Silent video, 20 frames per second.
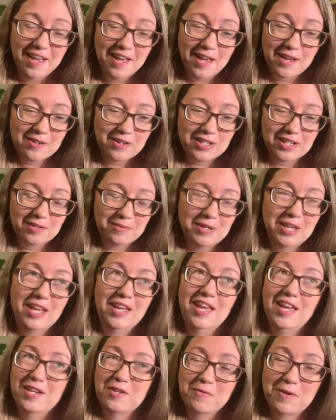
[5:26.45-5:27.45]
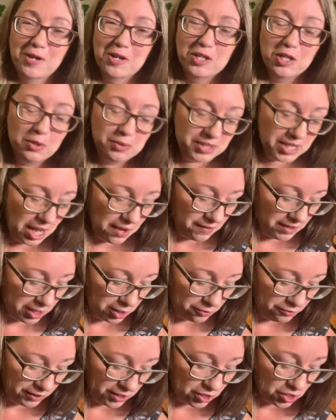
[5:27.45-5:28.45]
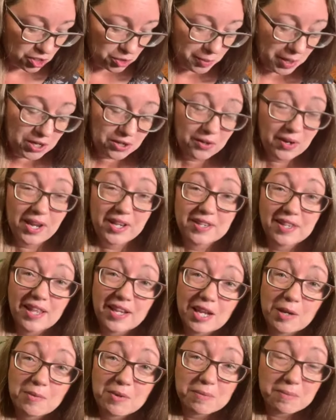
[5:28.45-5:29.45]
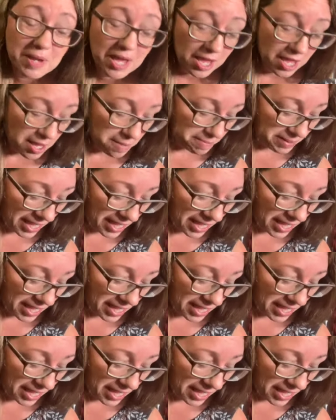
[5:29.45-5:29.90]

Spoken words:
I'm gonna be anywhere close to having a finished sweater, and that I would be